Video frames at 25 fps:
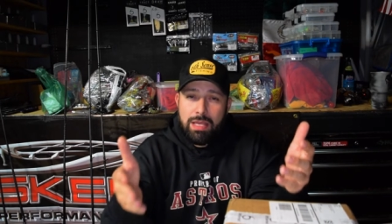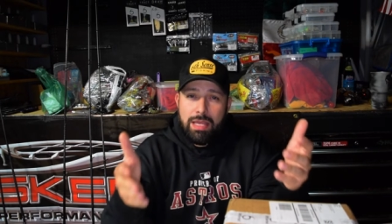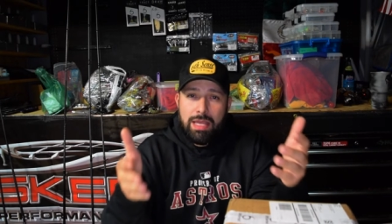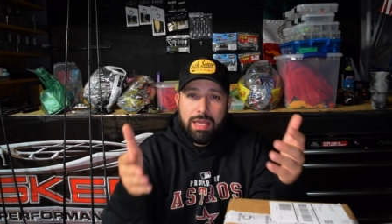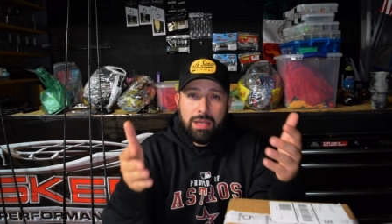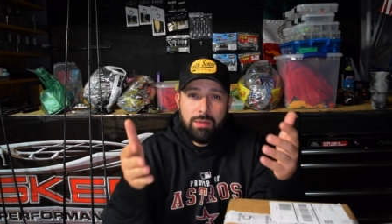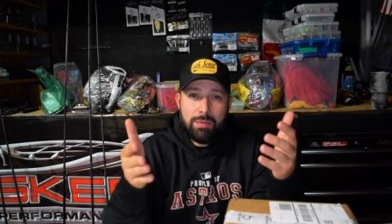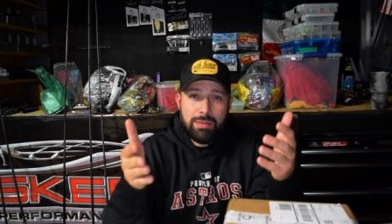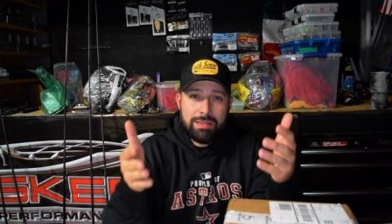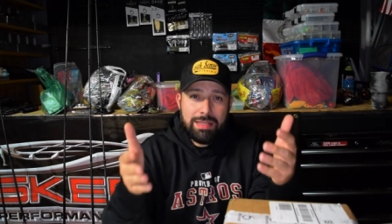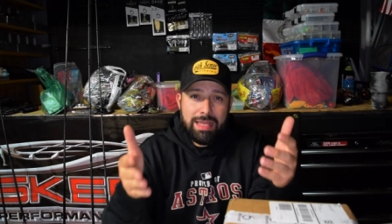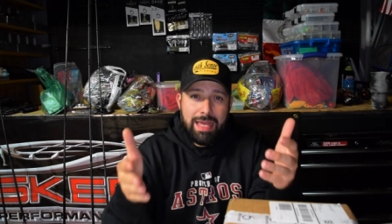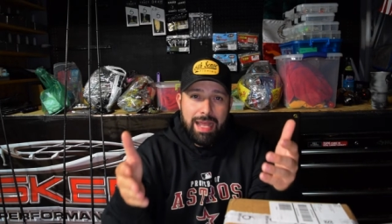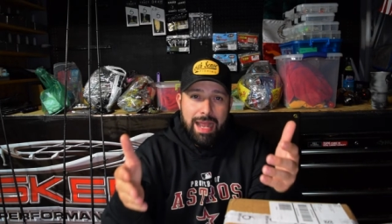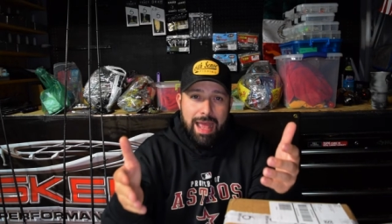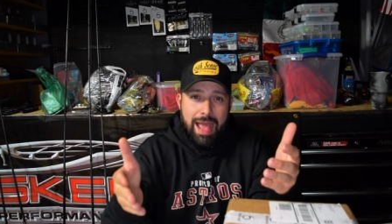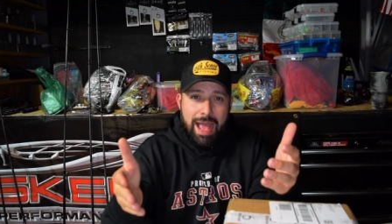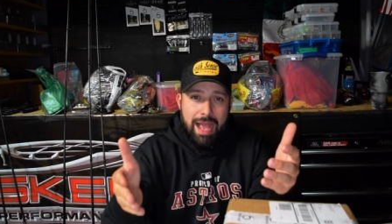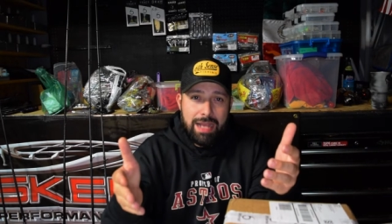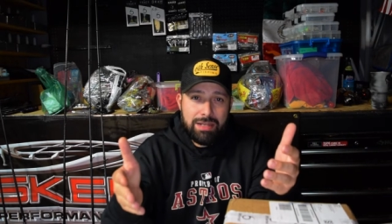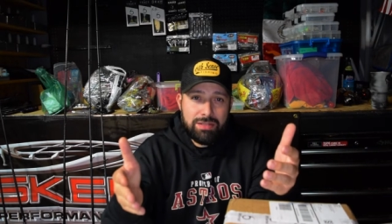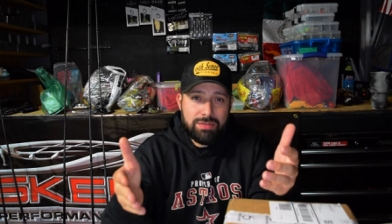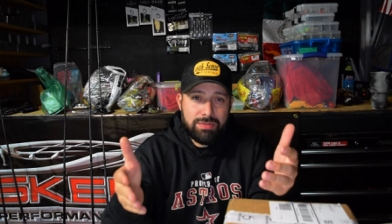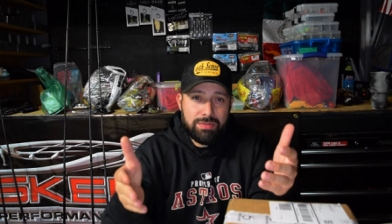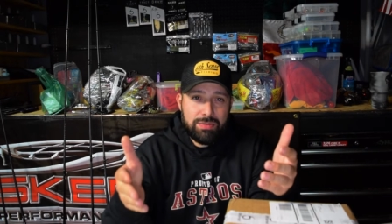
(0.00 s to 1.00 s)
And with that
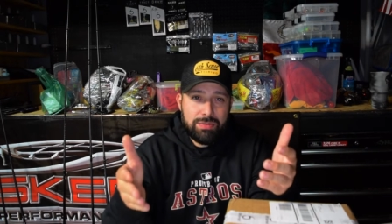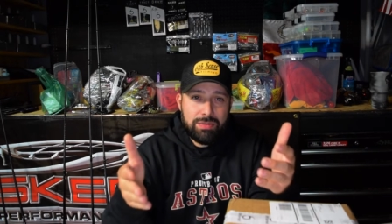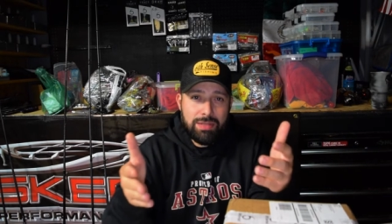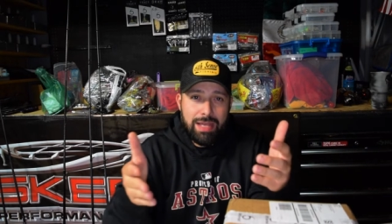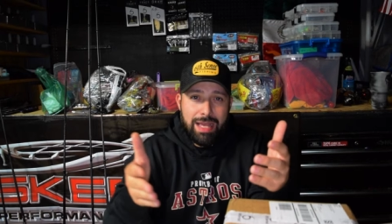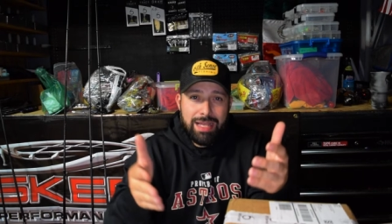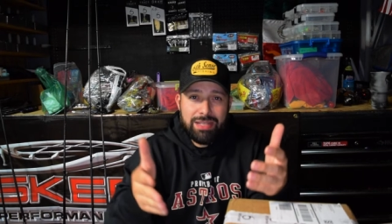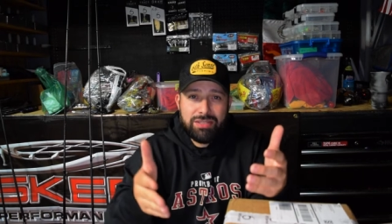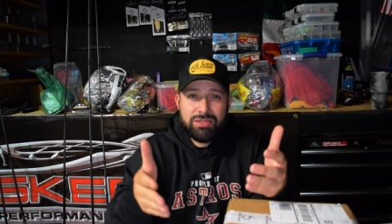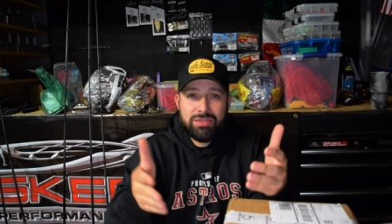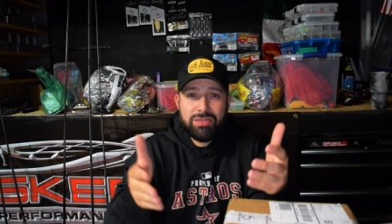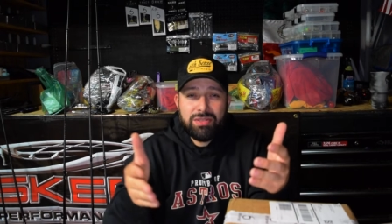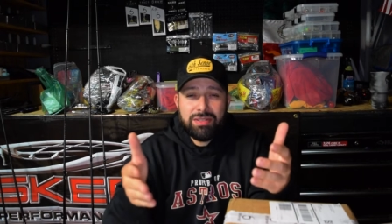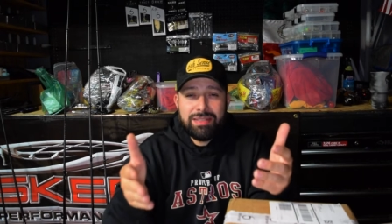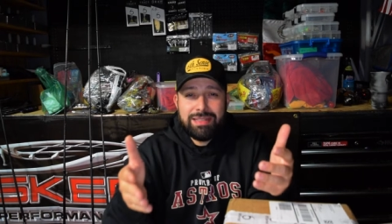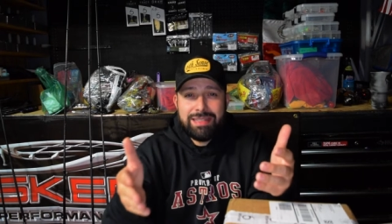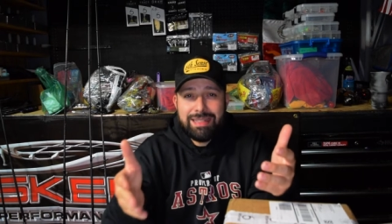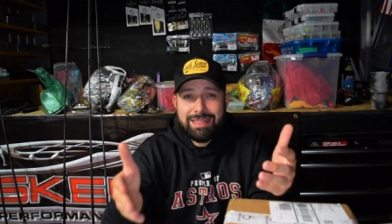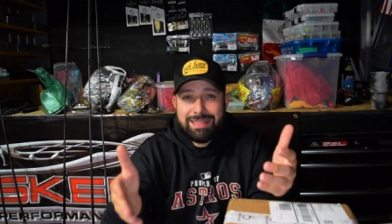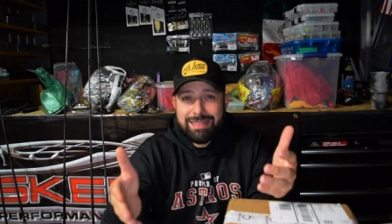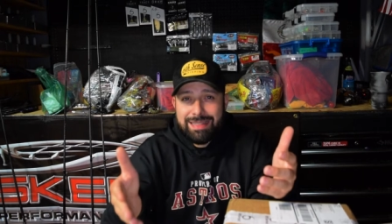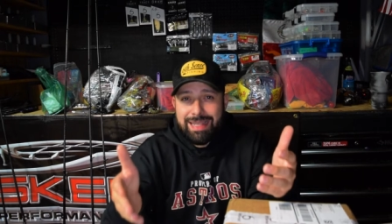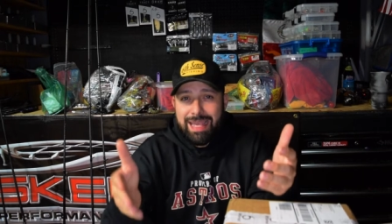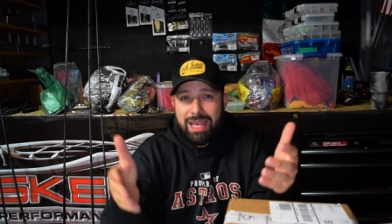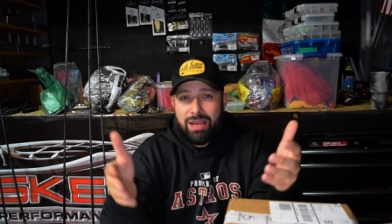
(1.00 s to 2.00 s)
actual extra
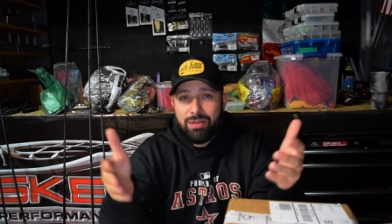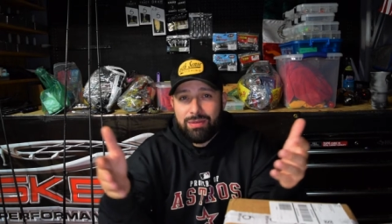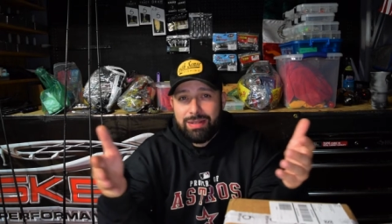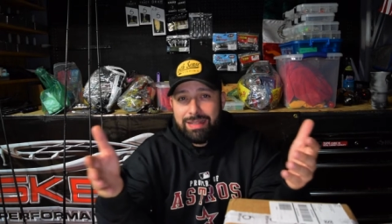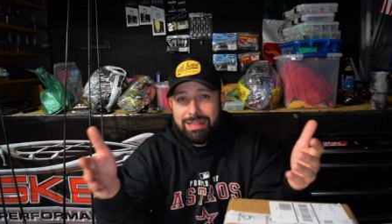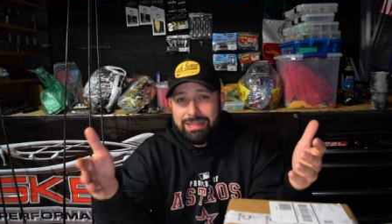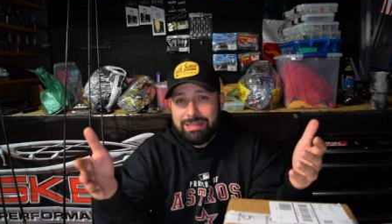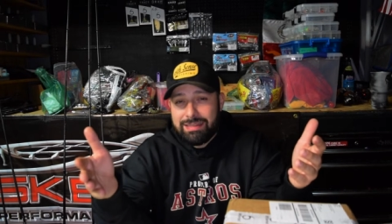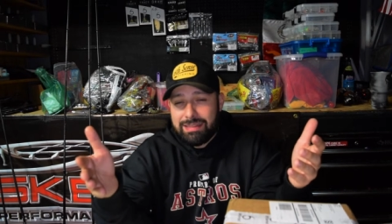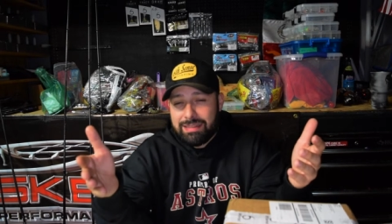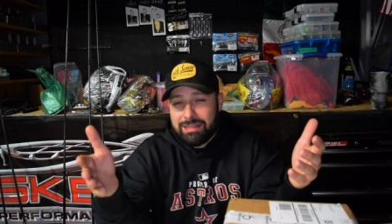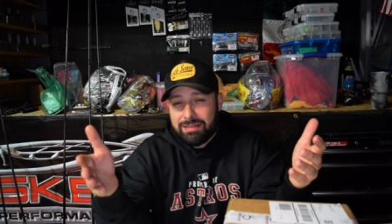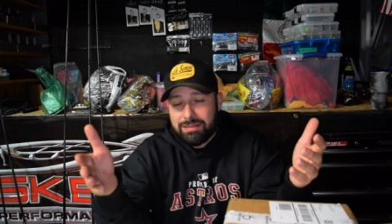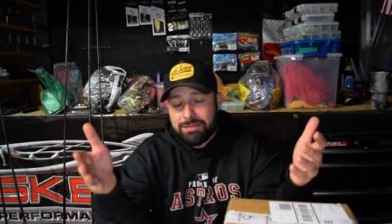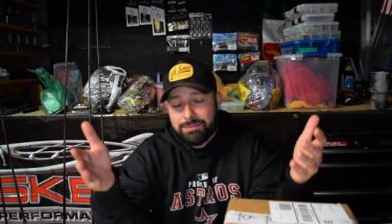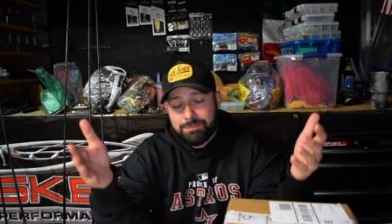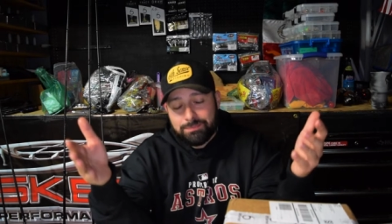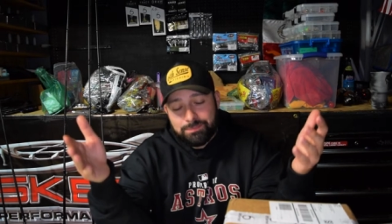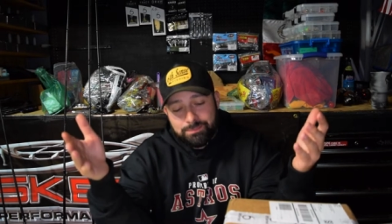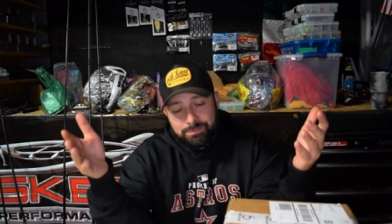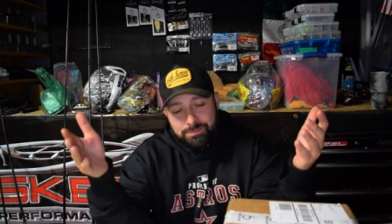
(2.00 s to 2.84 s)
discount in there,